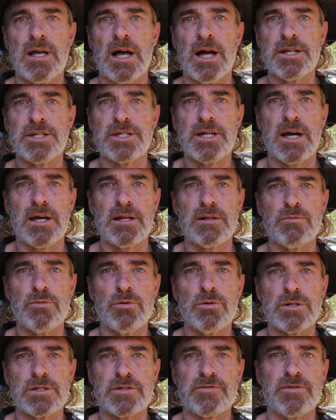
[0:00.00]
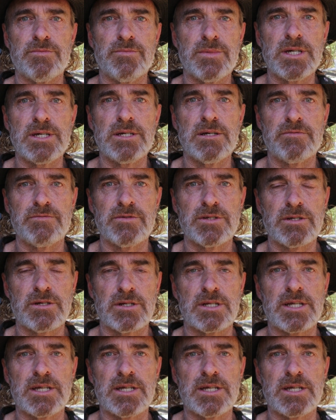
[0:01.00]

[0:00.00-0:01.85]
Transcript: uncharted waters for me. I've just got